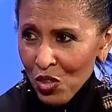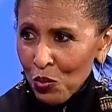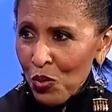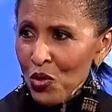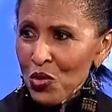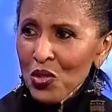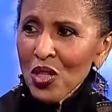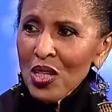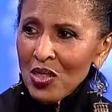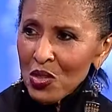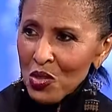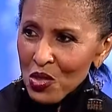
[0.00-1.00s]
this person,
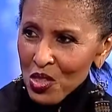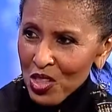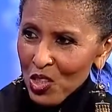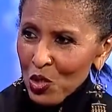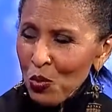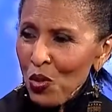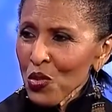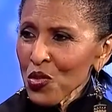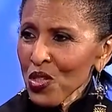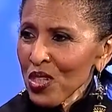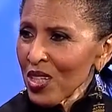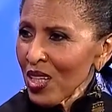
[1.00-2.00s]
you should see this
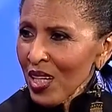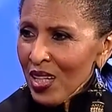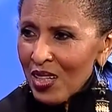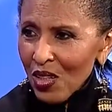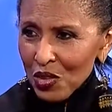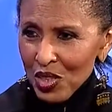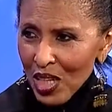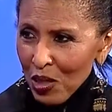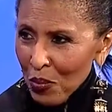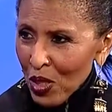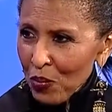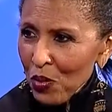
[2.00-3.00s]
person. They'll take
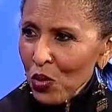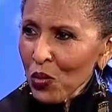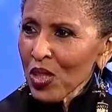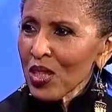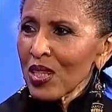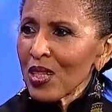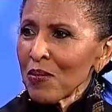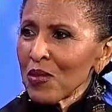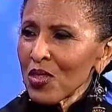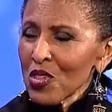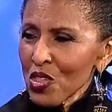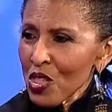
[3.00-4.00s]
people with them
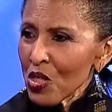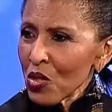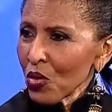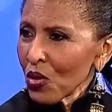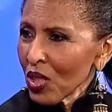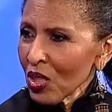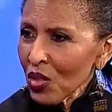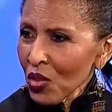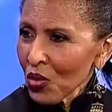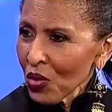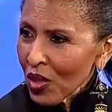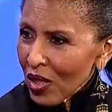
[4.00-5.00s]
to see you and hear
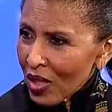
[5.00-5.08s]
you.